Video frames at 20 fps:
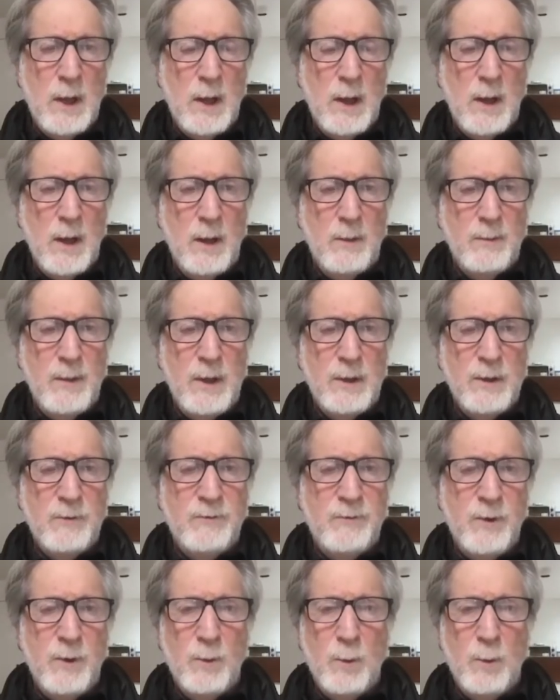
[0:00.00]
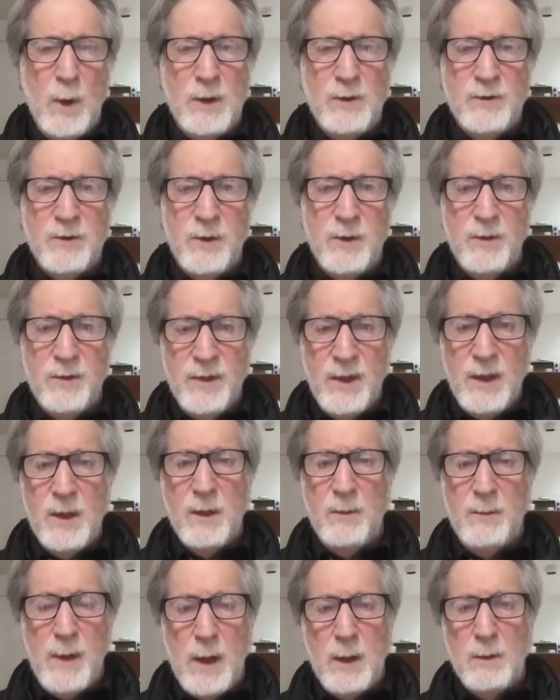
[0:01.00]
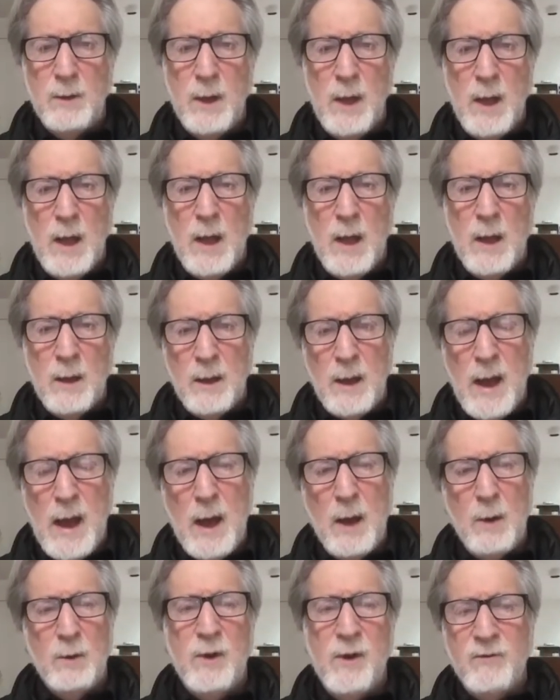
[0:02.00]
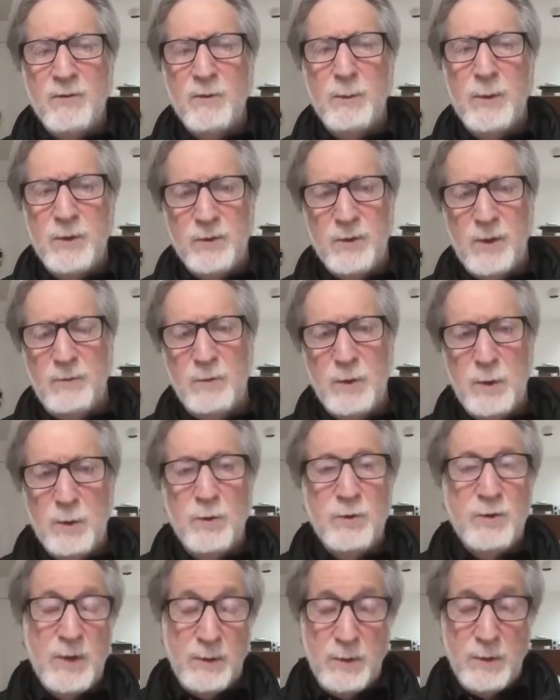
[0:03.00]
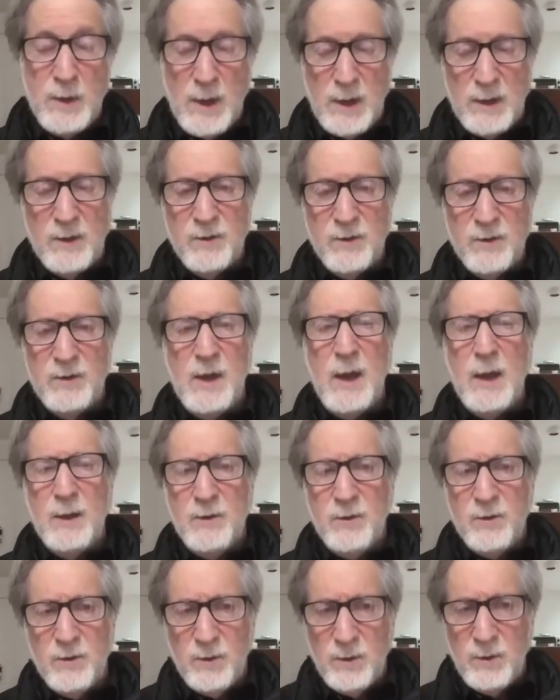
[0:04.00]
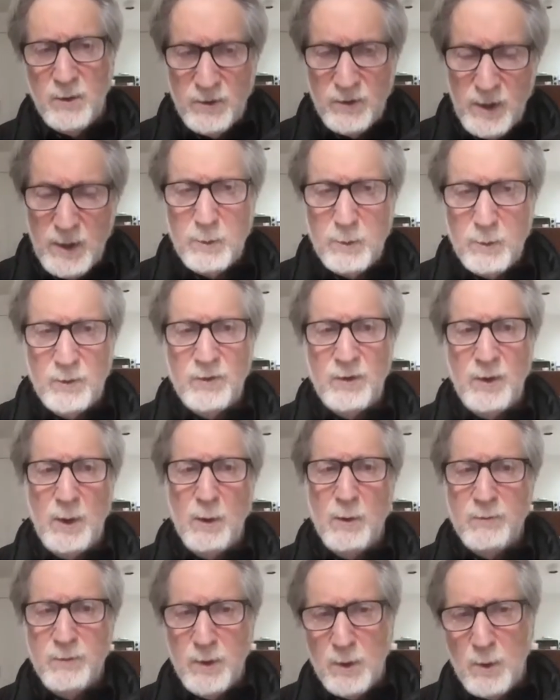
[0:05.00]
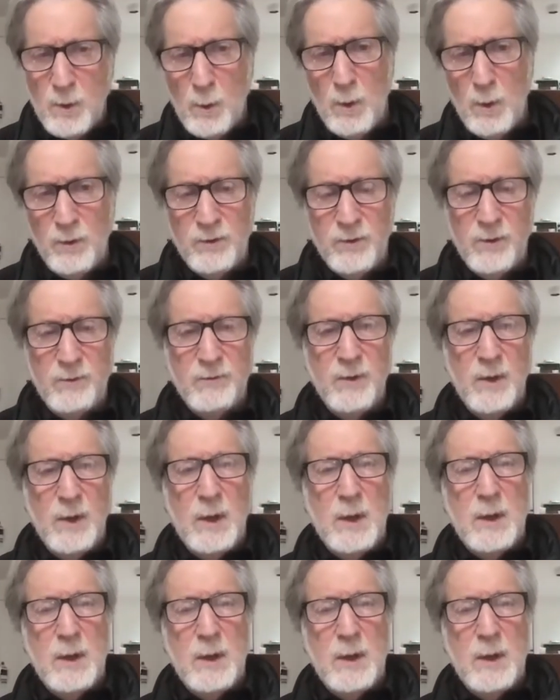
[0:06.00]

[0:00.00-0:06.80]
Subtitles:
And the film wants to think about how governments have used in the United States secrecy over the course of